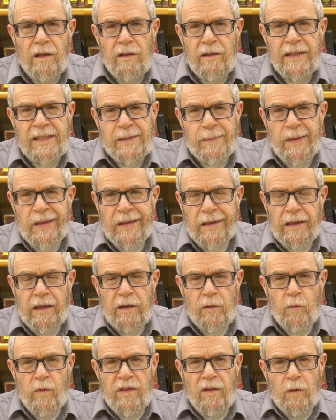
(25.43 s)
Let's
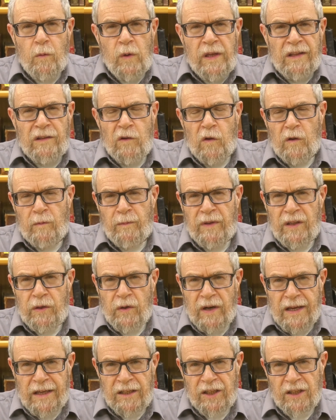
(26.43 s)
begin with a well-known
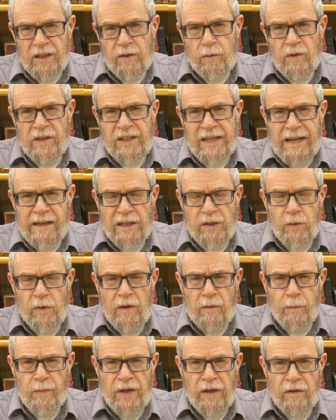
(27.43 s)
midrash, which actually
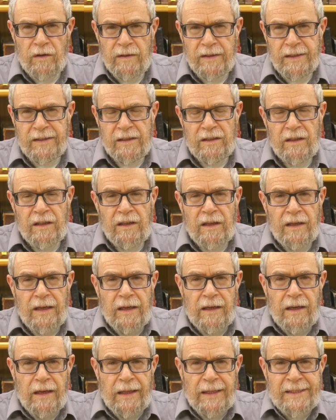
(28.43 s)
appears
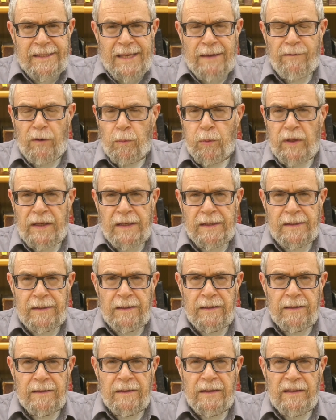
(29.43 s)
in several
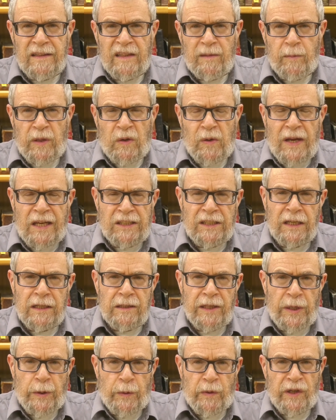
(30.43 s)
places in the midrashic
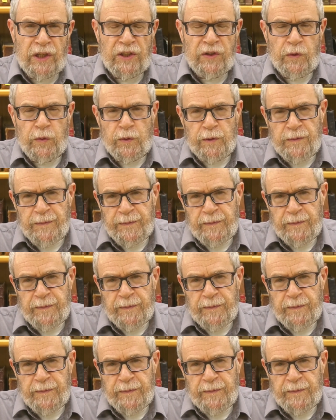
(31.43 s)
literature.